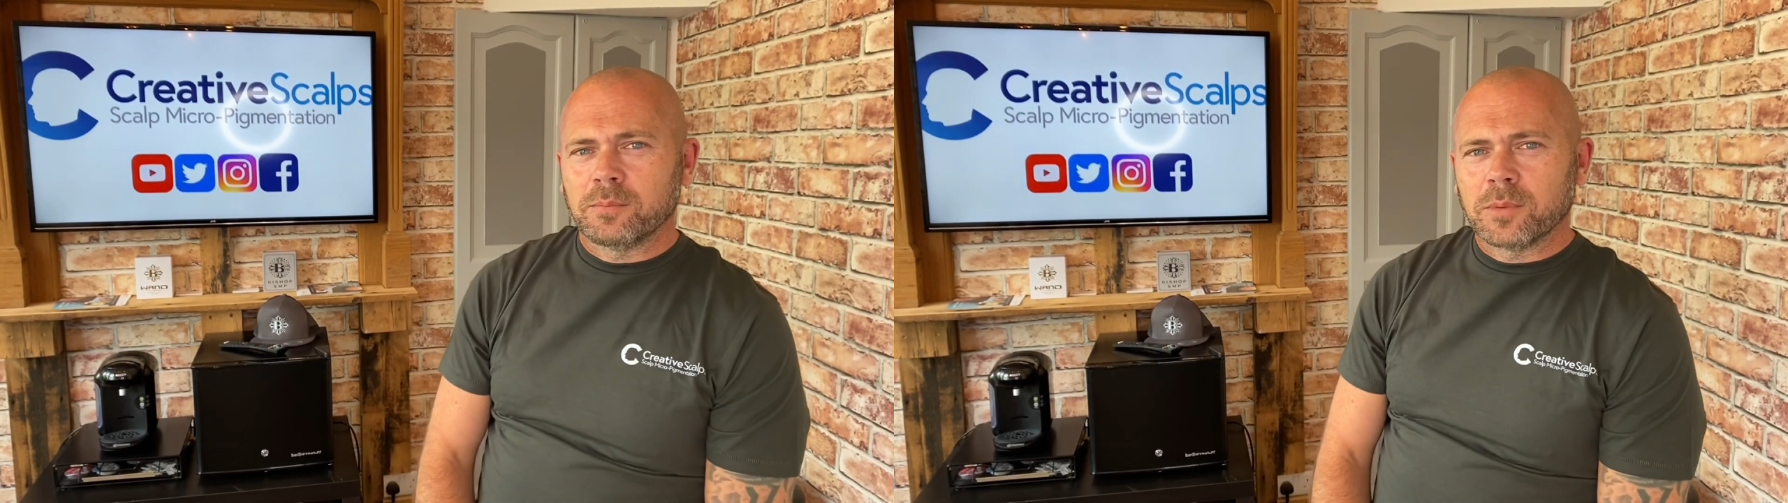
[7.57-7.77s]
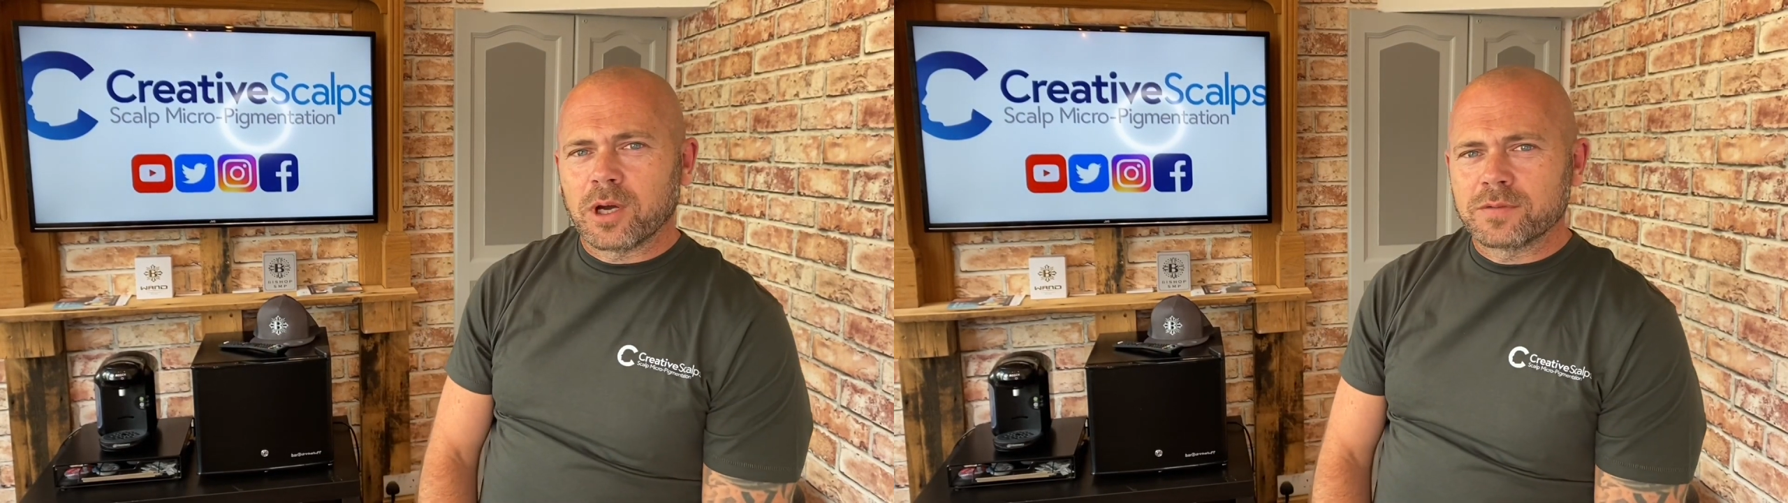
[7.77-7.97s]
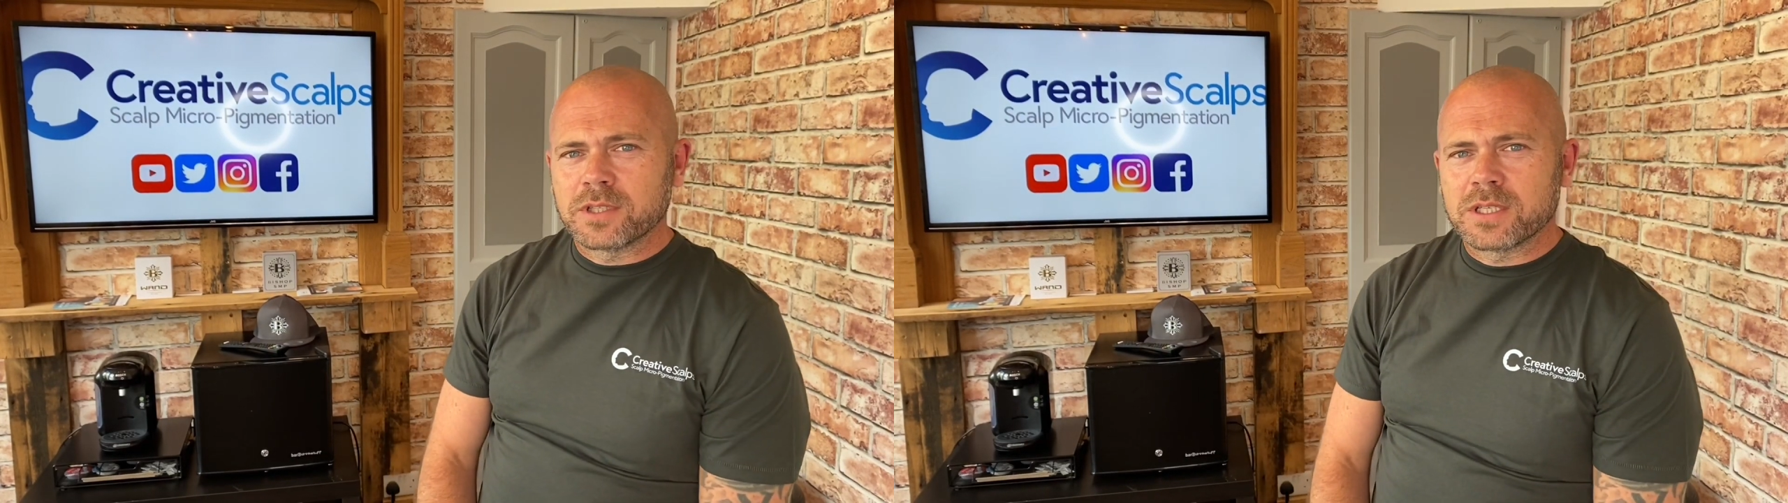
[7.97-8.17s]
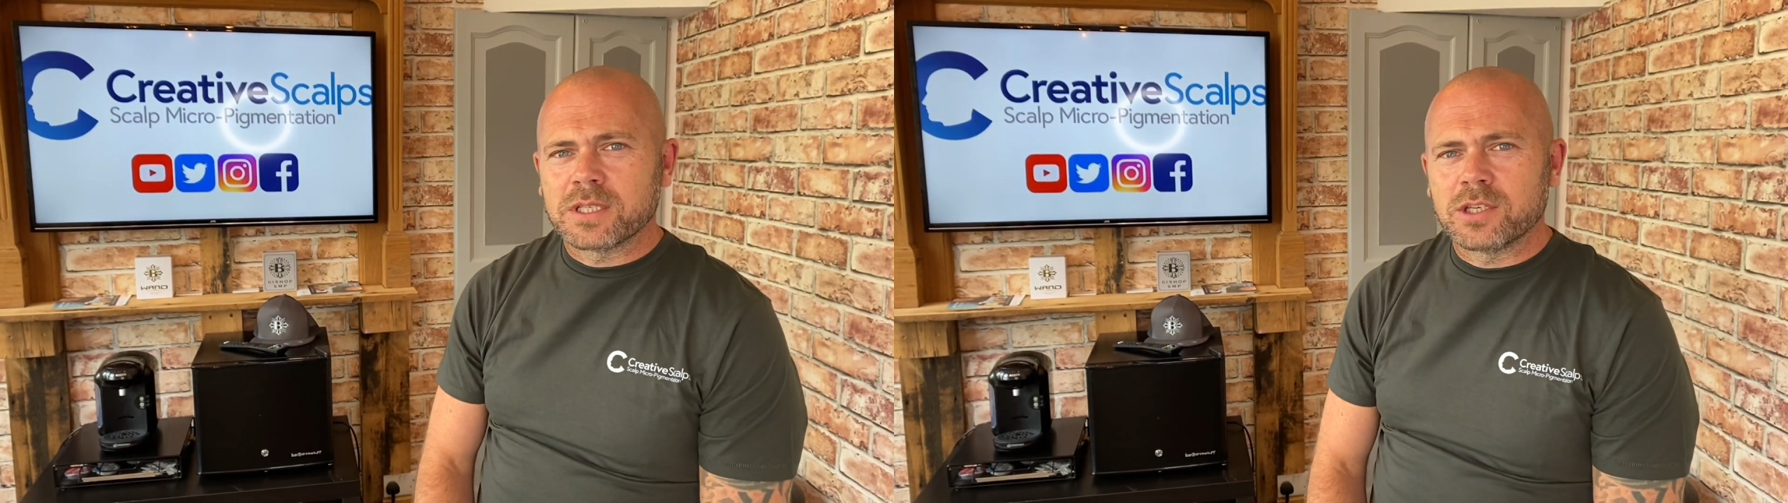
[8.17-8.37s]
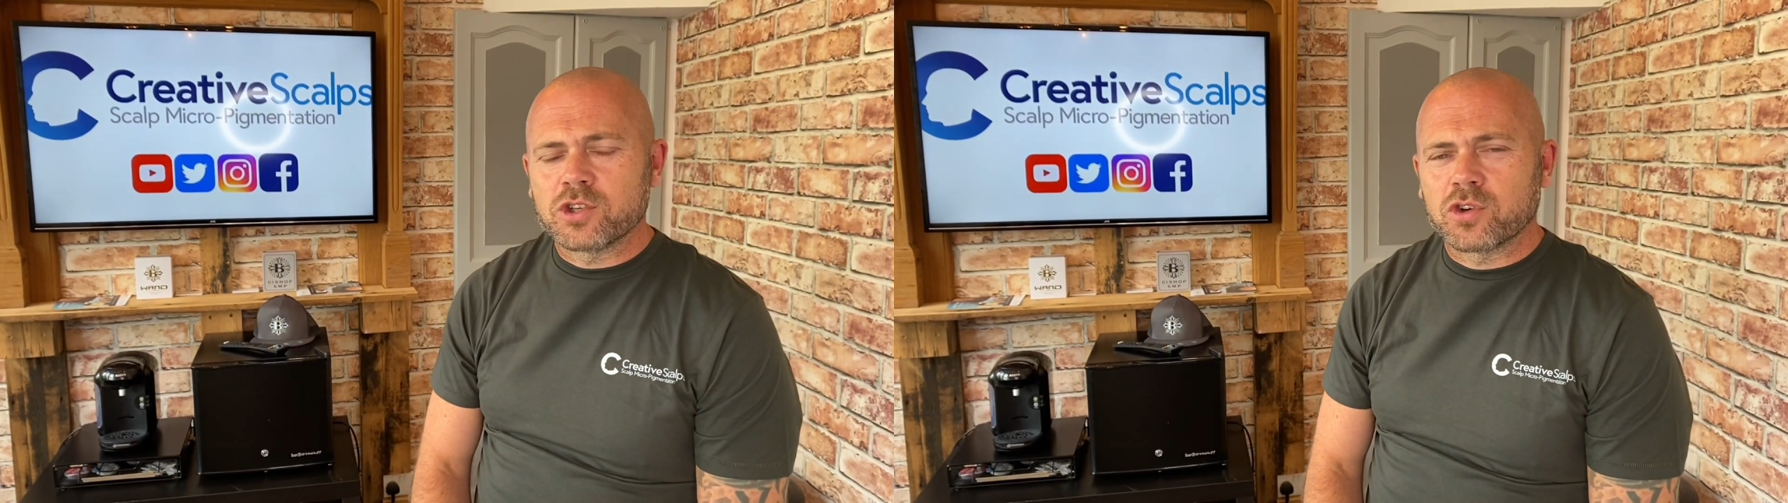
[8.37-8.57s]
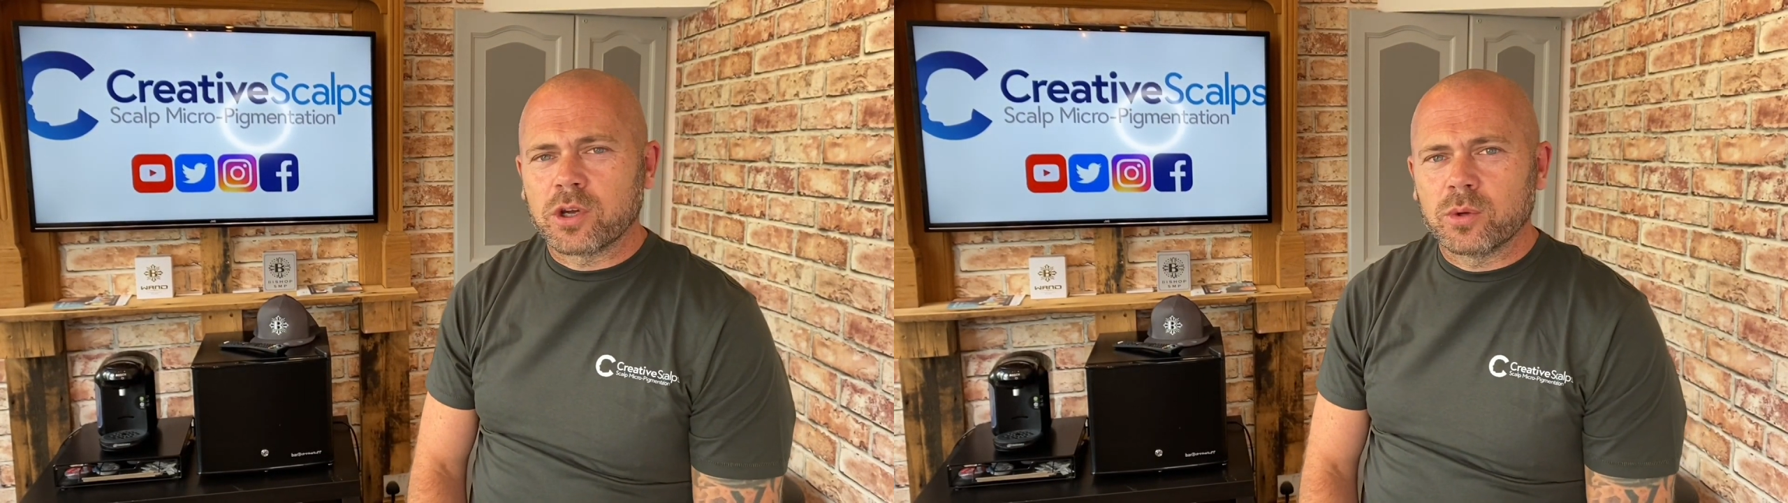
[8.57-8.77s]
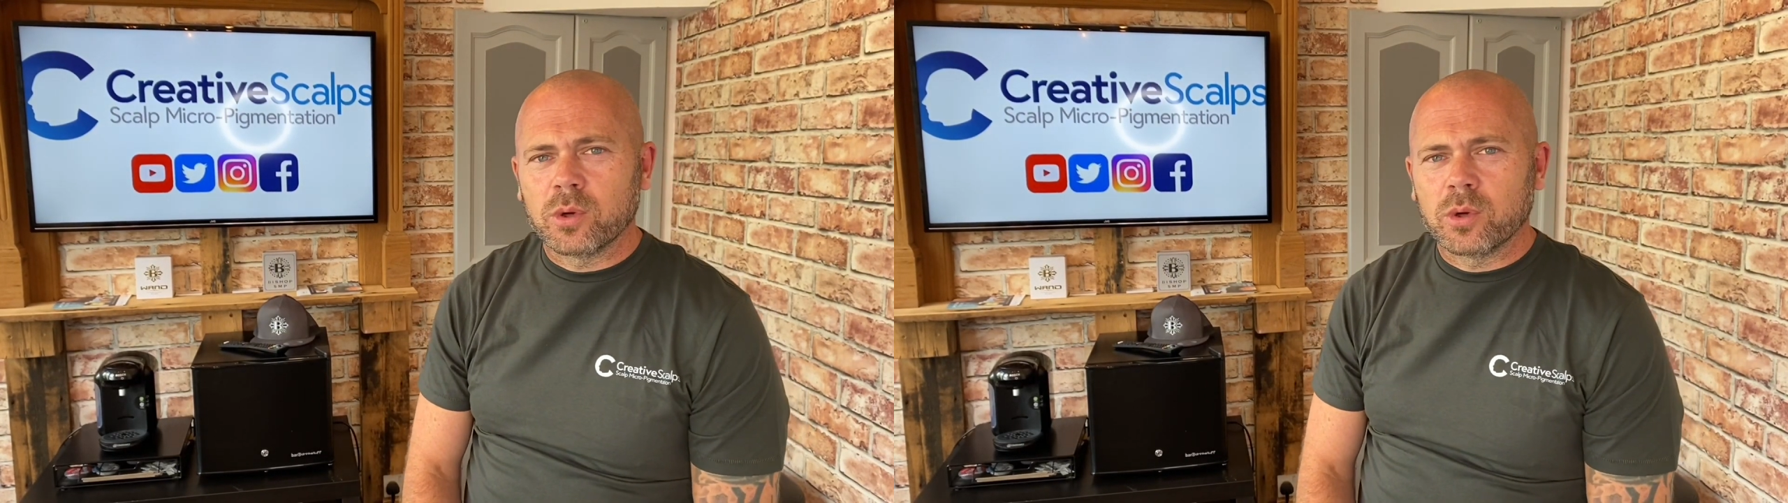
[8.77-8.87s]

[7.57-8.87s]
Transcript: After this intro,